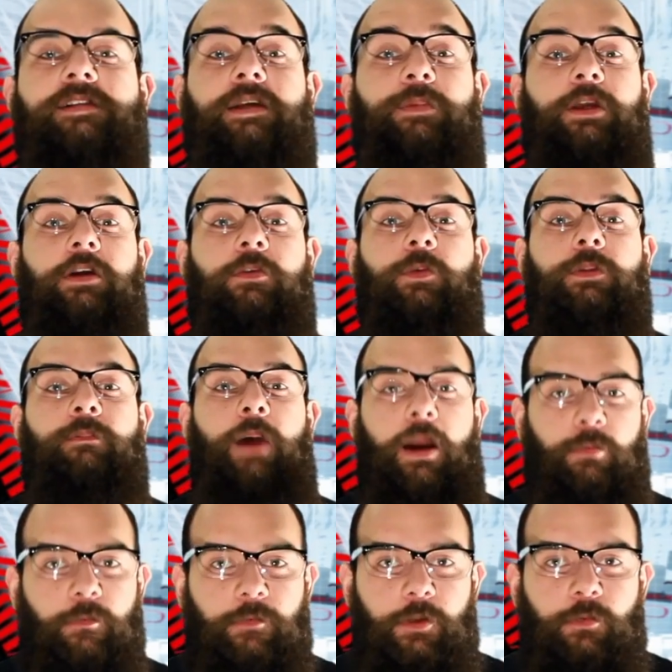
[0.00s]
Kibby here with my
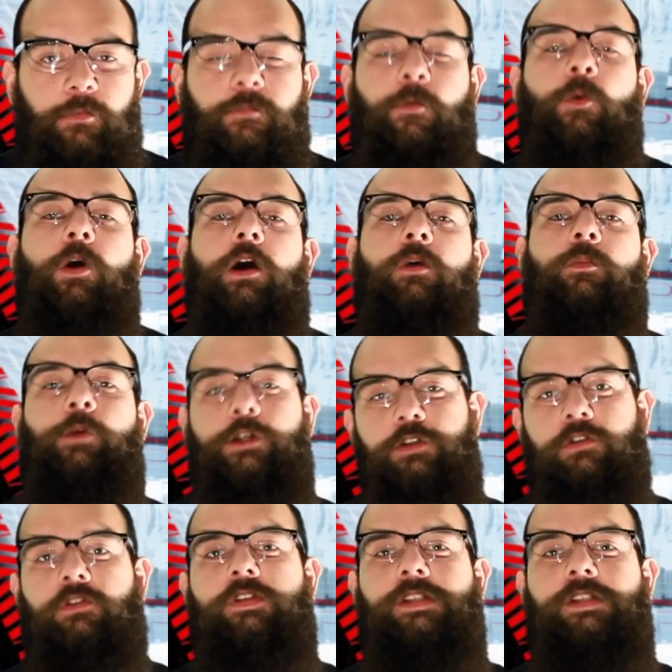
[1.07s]
review for Original